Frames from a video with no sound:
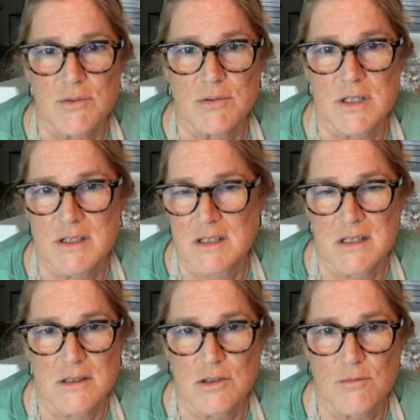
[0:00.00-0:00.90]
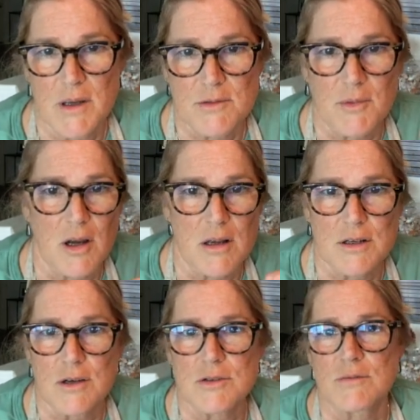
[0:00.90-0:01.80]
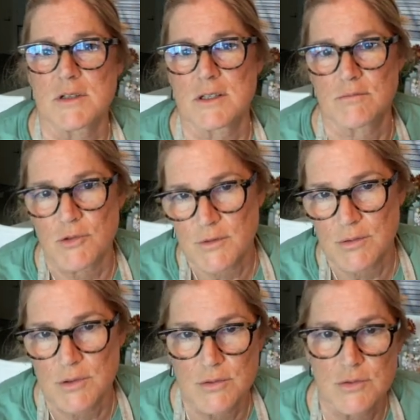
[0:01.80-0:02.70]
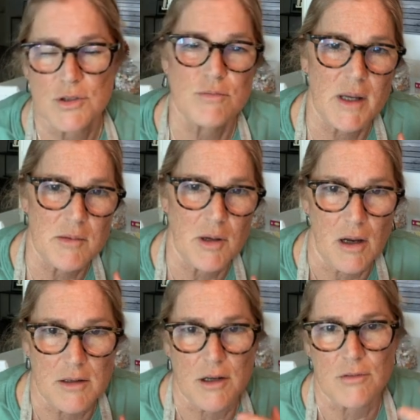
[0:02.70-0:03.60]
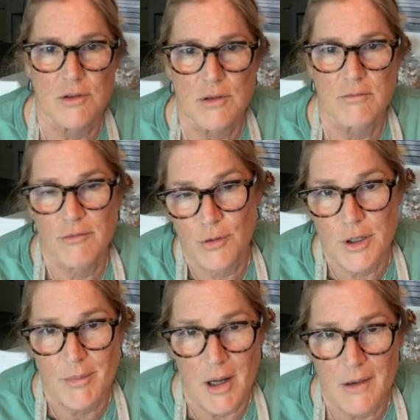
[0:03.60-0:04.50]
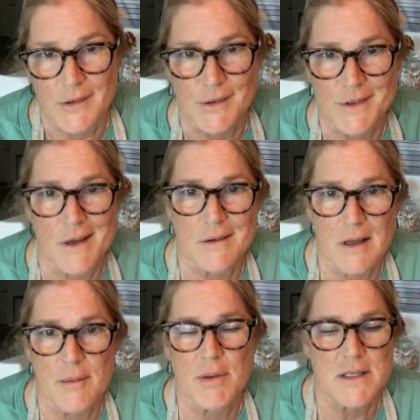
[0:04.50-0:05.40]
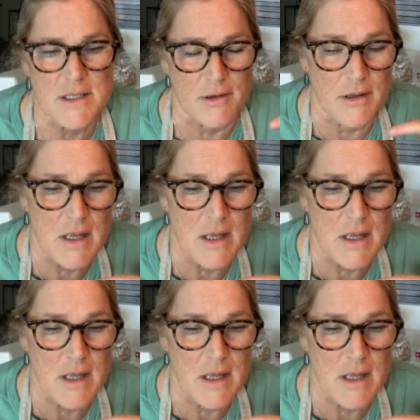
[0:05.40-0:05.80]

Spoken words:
We were just in a 2-bedroom condo, so we just moved to a new 2-bedroom condo, 40 boxes, not a big deal.